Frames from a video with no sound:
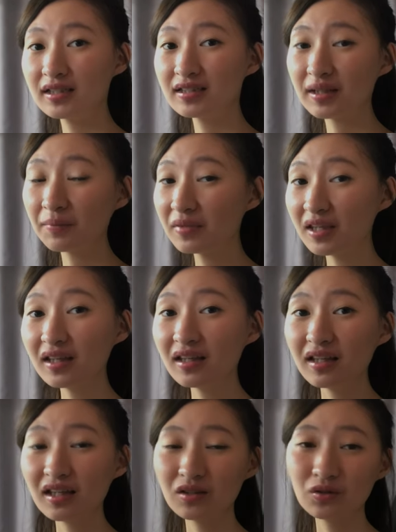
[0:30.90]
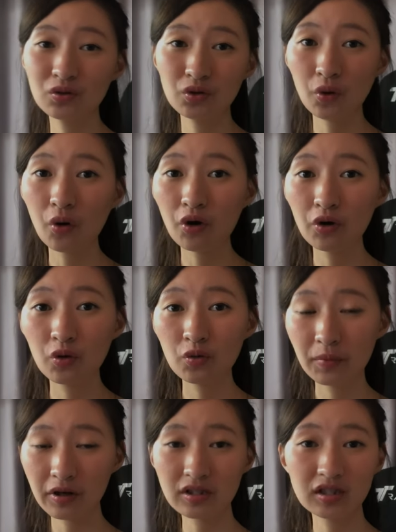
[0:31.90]
something into your own
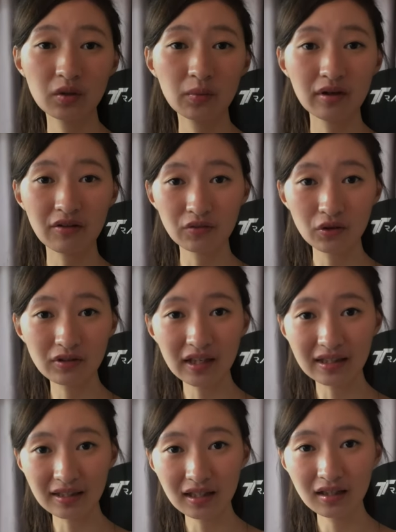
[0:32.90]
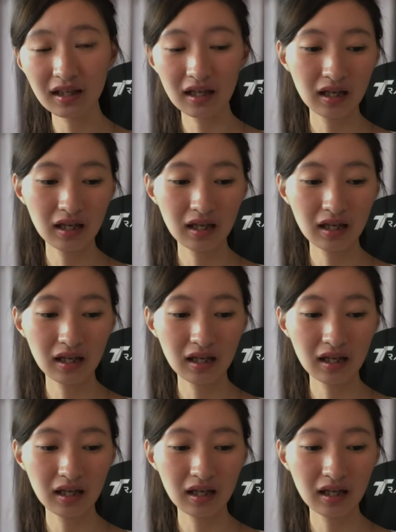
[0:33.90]
personal way of note-taking.